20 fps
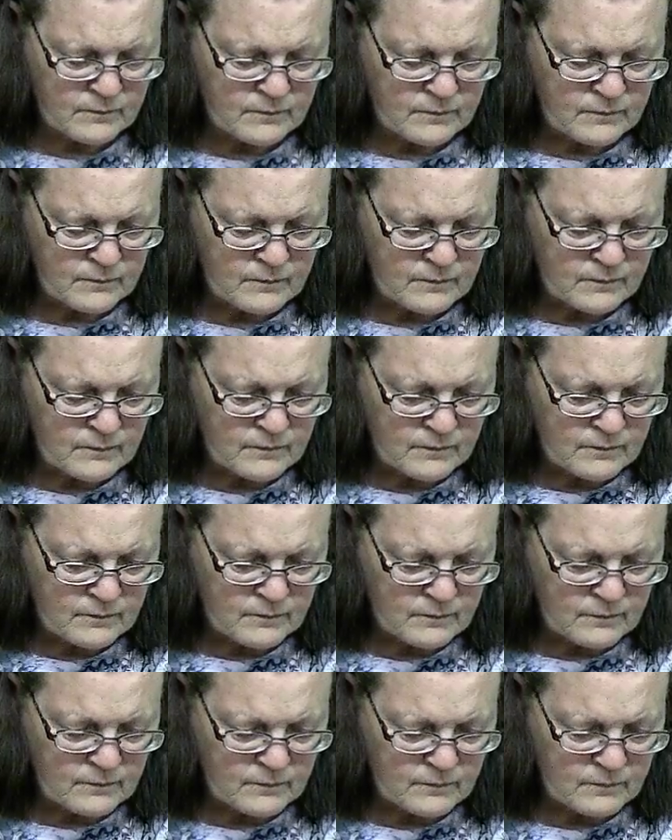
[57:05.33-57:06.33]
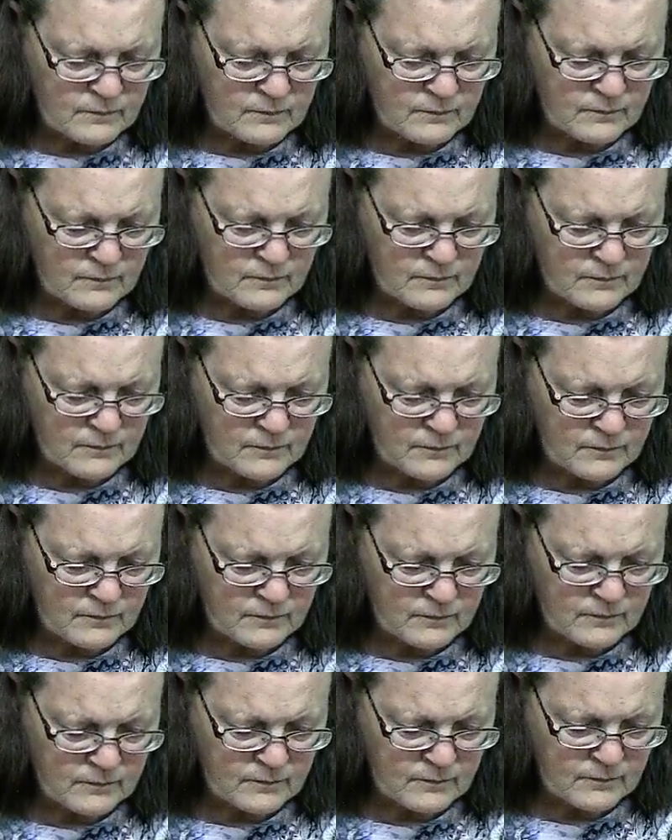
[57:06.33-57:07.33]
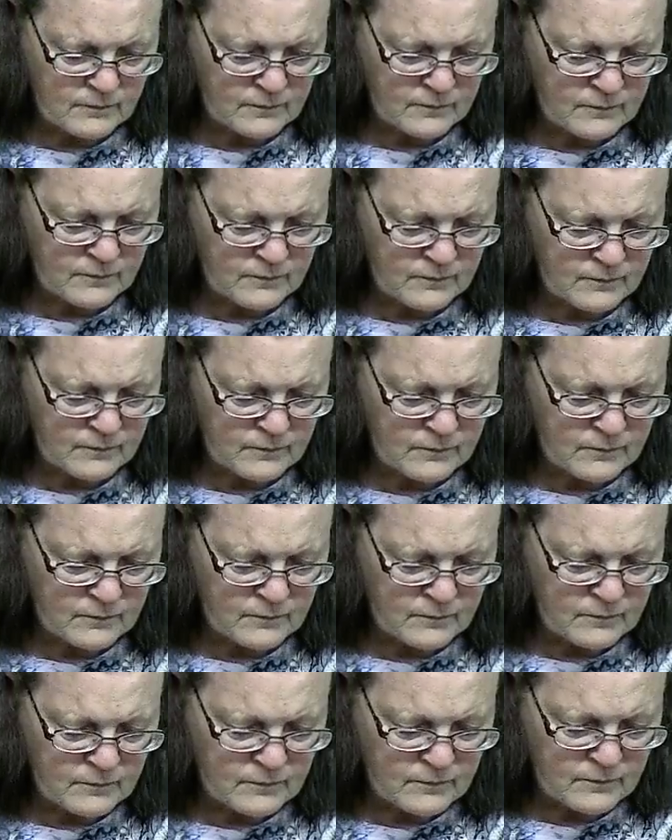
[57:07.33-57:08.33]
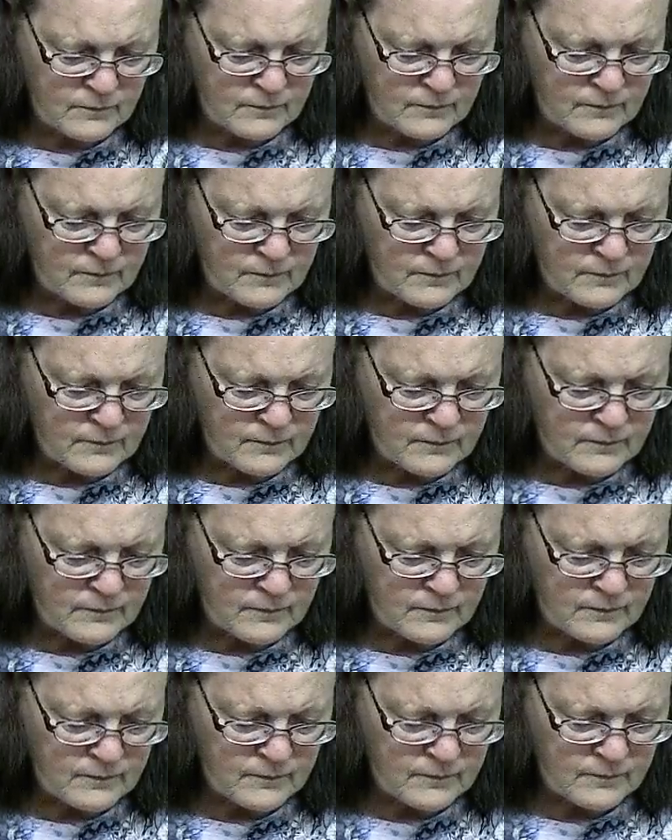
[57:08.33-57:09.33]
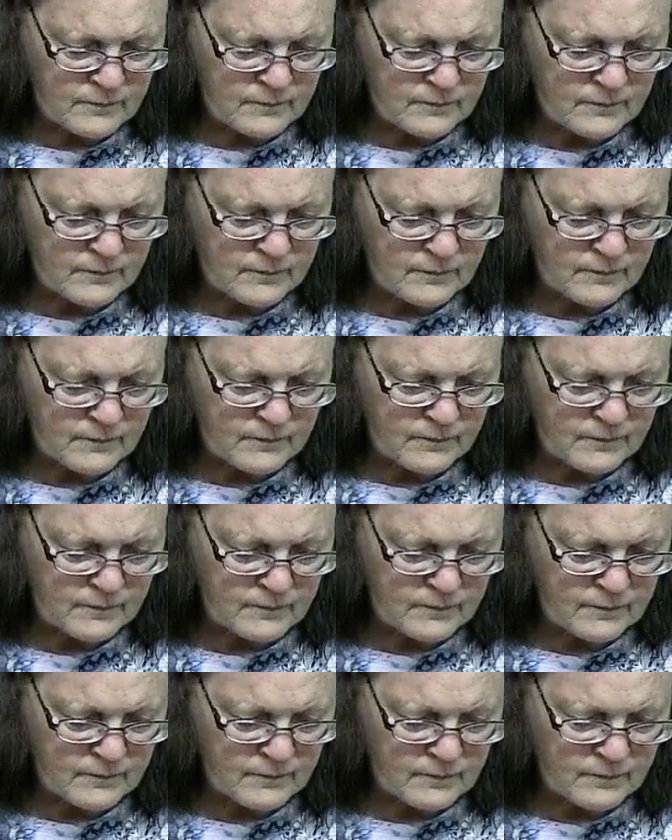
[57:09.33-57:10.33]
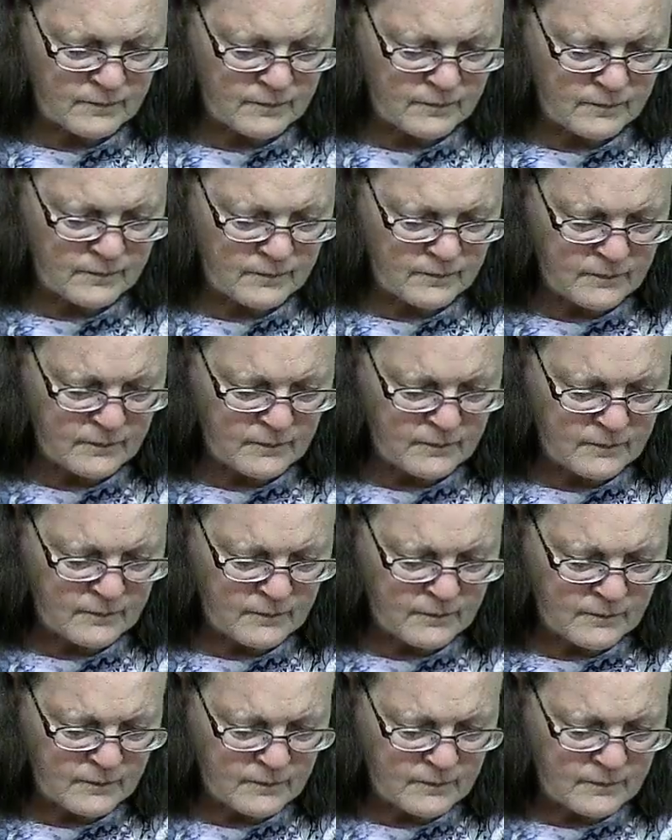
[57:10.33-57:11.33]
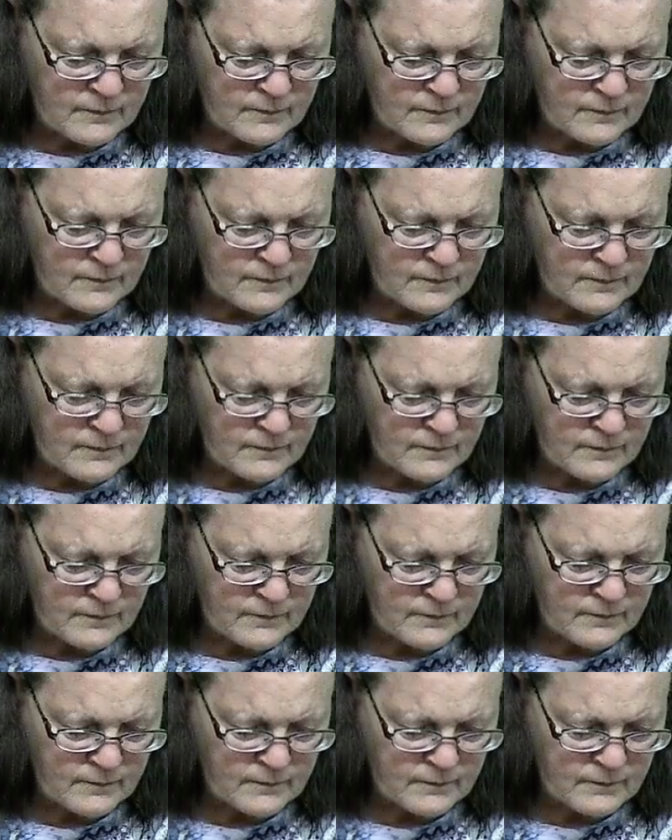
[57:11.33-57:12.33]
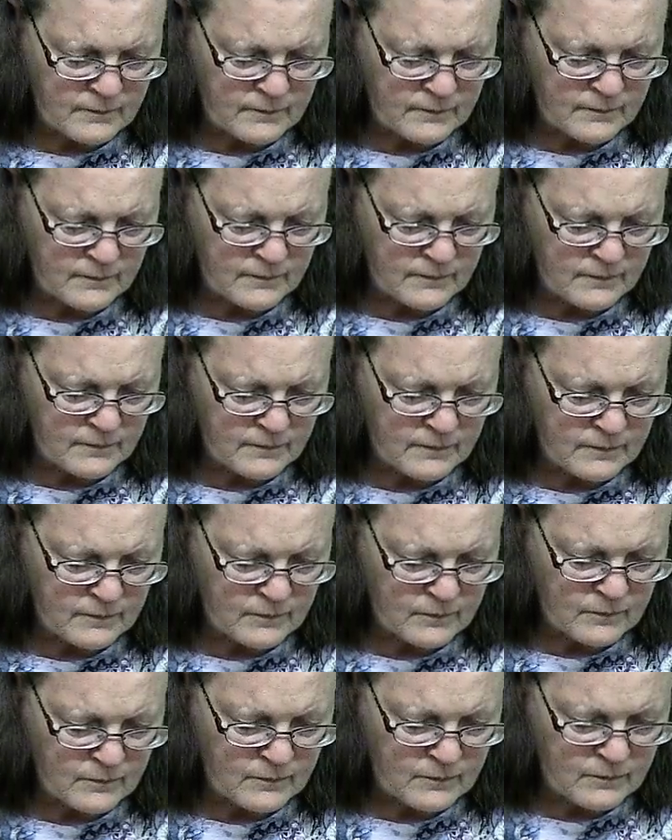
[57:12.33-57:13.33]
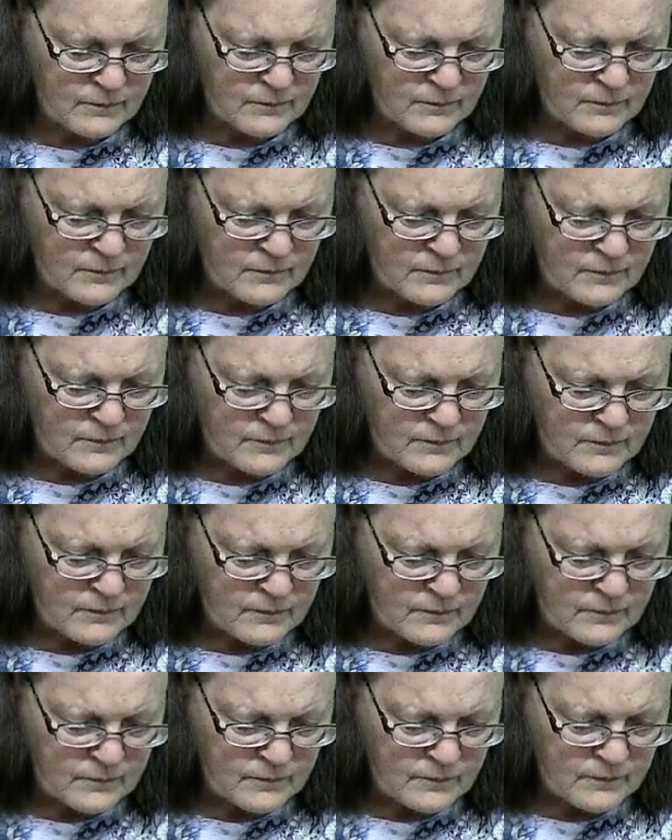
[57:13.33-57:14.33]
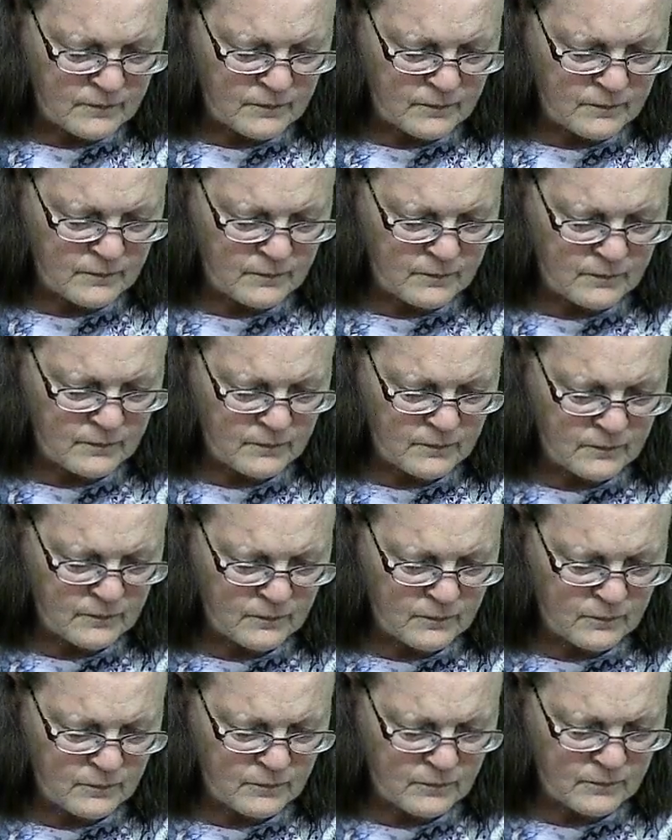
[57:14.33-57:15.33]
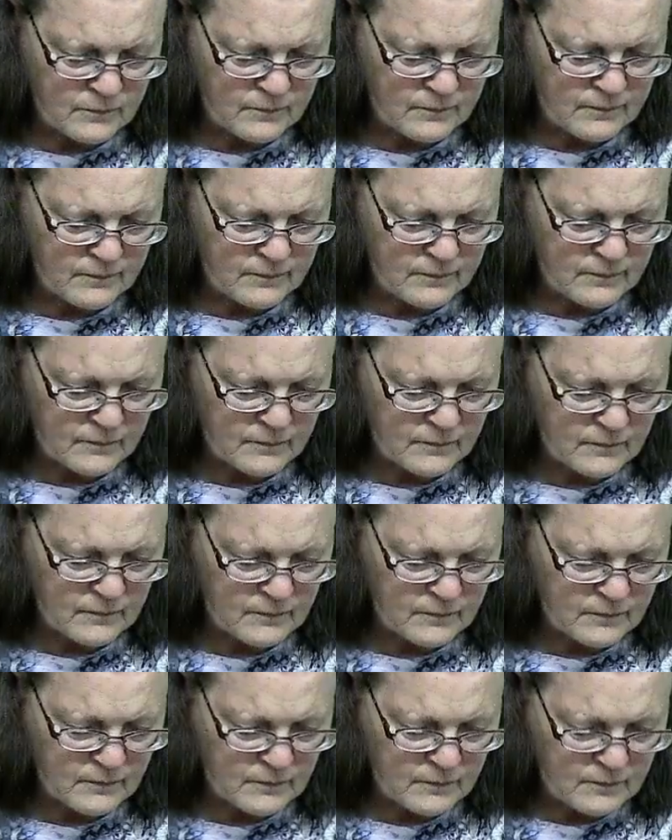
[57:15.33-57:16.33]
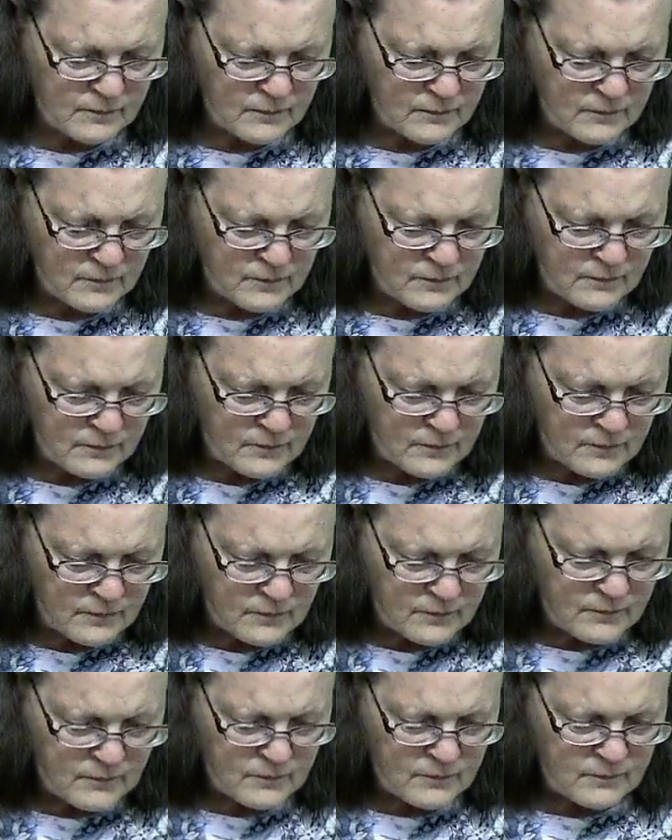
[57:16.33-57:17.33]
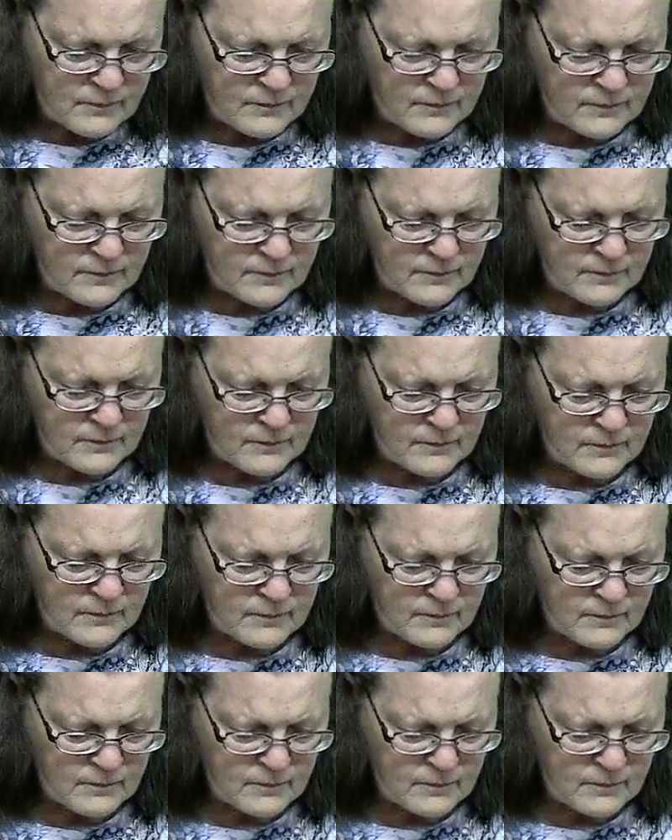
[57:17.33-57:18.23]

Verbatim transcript: And all nations shall call you blessed, for you shall be a uh, delightsome and saith the Lord of hosts. Your words have been stout against me, saith the Lord.